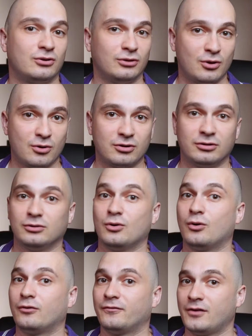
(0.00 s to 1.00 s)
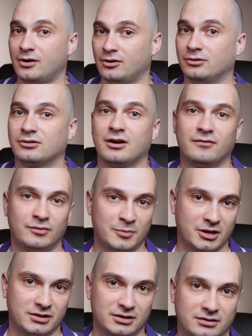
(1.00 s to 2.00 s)
local or federal
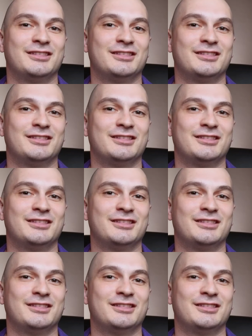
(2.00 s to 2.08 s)
government.